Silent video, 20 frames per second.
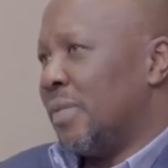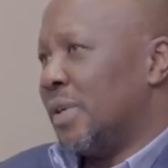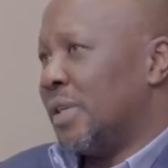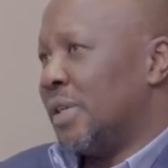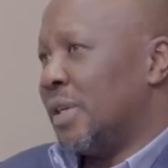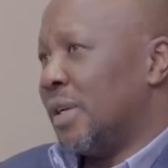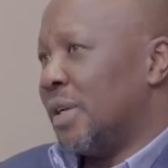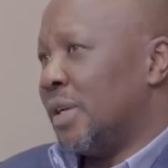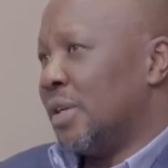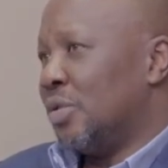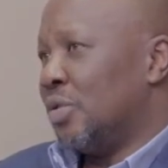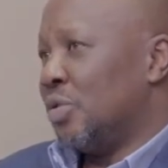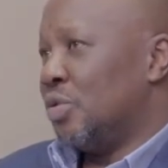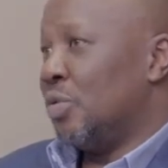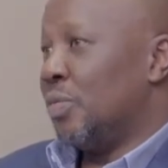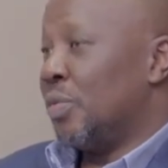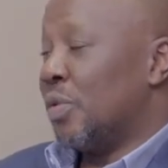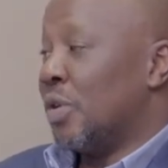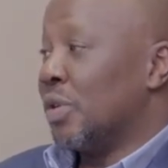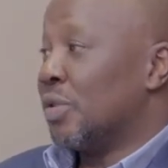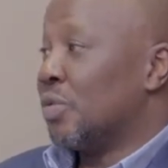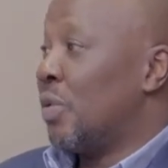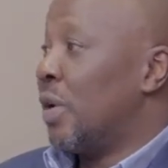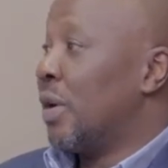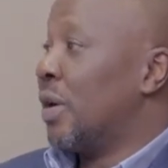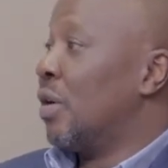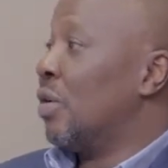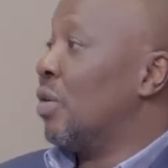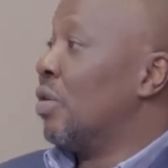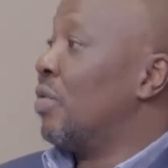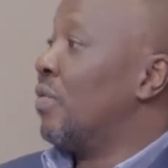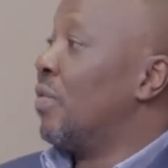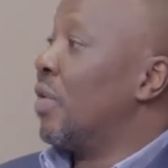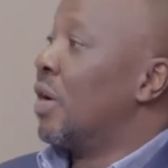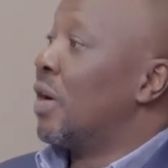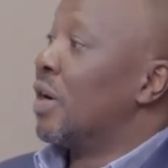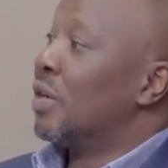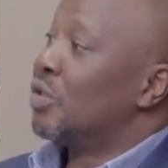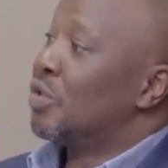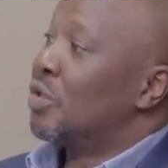intended to do because quite a lot of
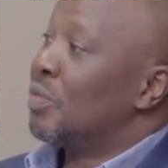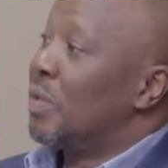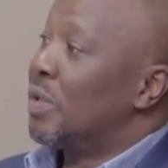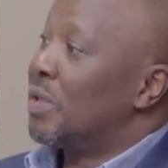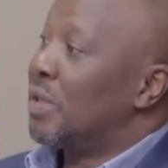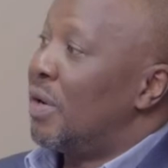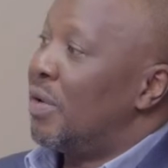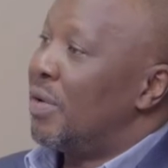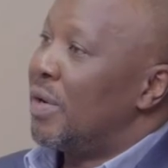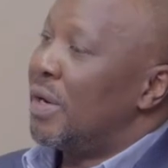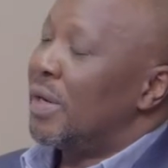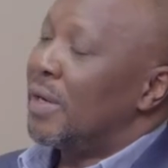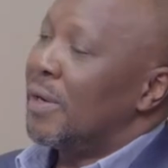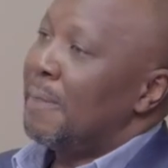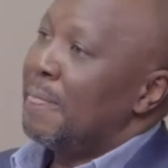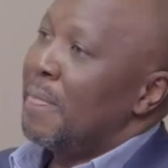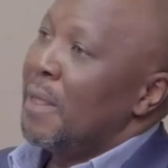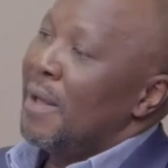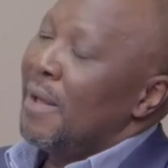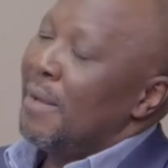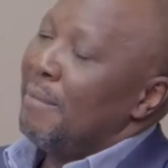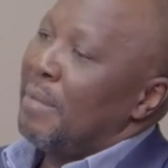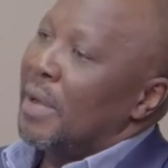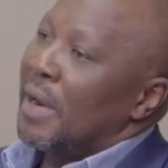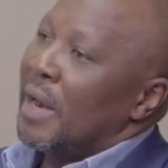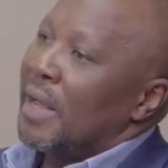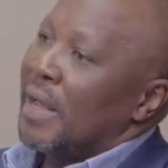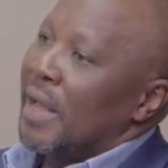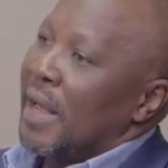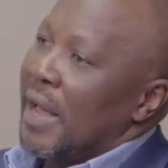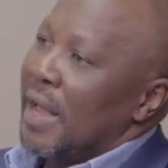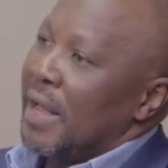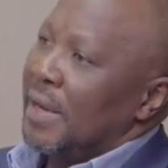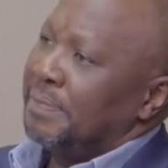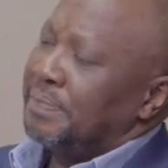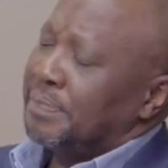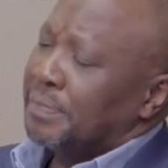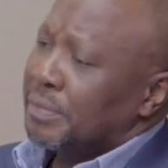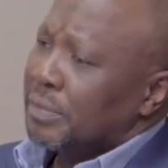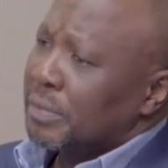our customers are on it. But again